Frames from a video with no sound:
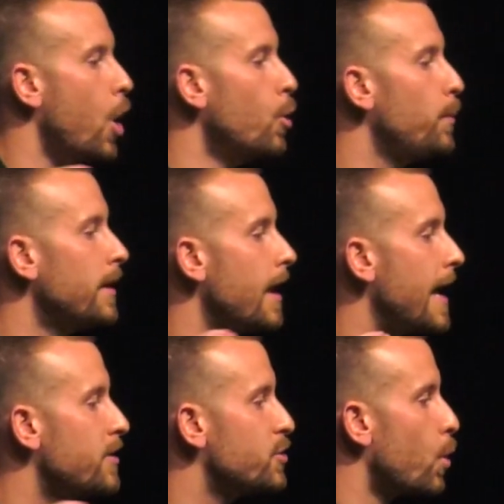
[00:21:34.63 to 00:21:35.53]
open
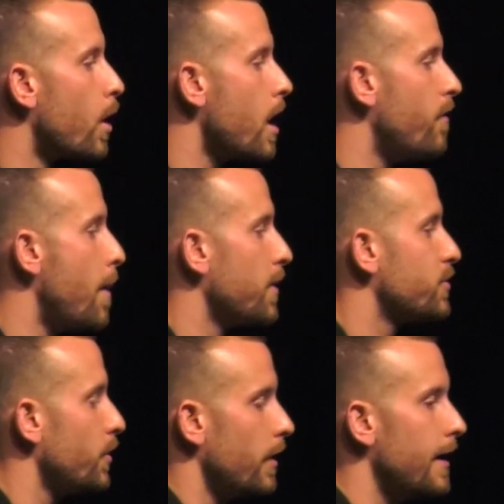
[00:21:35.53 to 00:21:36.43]
a door of
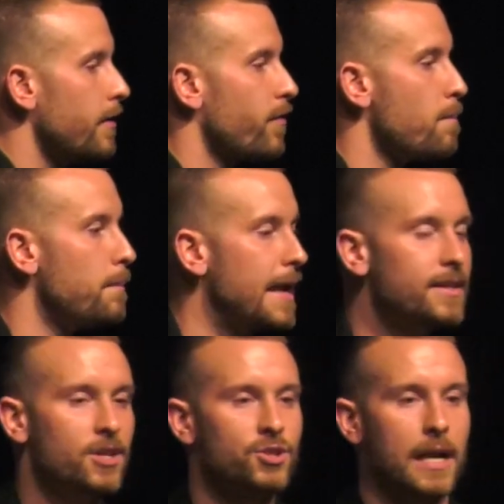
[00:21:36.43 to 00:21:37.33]
opportunity for me
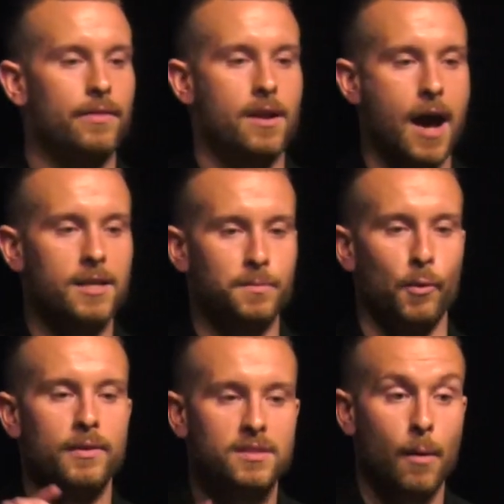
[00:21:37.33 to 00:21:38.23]
to share the
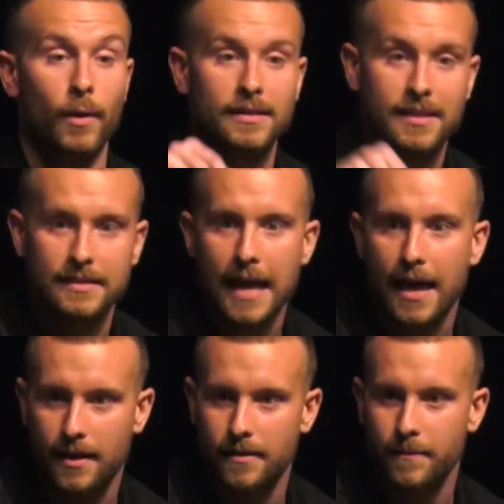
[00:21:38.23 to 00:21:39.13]
gospel with someone
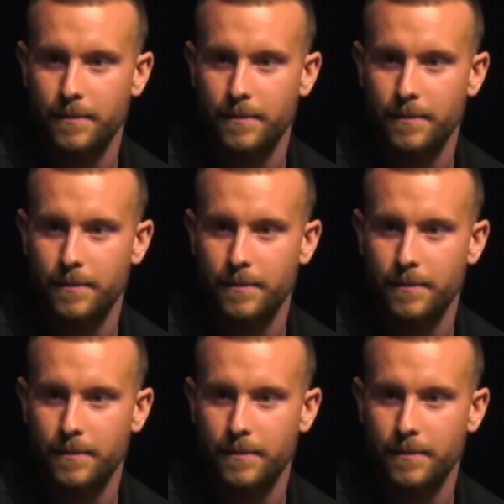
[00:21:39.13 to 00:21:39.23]
today.